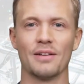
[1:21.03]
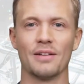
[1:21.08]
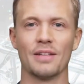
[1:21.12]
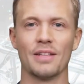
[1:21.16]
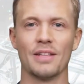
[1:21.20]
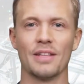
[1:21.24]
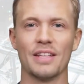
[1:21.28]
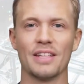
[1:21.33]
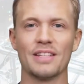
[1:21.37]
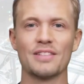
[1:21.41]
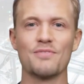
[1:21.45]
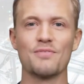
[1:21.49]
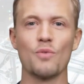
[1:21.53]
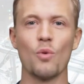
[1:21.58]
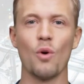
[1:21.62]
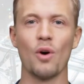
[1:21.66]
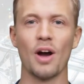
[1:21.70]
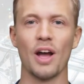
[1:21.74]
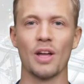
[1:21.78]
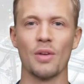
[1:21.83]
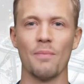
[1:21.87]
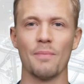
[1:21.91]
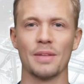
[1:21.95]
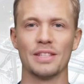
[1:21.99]
these 4
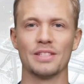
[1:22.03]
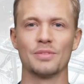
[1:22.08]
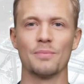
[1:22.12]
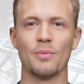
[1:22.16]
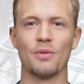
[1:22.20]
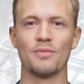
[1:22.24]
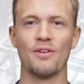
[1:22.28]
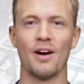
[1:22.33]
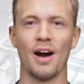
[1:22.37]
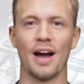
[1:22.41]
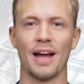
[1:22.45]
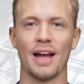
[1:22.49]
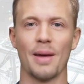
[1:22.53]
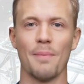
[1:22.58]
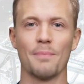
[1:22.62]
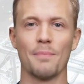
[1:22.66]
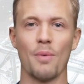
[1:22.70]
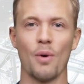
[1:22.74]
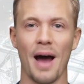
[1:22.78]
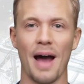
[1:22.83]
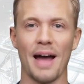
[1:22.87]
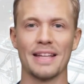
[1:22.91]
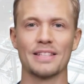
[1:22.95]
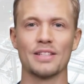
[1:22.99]
elements provide a
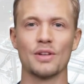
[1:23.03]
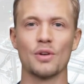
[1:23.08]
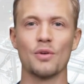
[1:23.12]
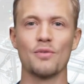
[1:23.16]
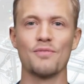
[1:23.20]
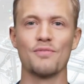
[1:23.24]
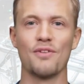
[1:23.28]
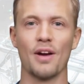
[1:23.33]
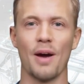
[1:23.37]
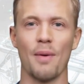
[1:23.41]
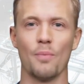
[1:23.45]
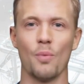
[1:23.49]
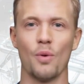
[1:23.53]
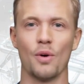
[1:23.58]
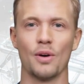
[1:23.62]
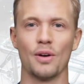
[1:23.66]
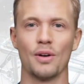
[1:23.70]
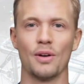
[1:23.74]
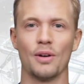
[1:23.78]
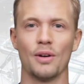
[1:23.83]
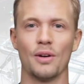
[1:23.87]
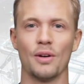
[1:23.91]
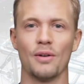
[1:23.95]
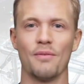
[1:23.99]
practical
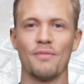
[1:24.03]
framework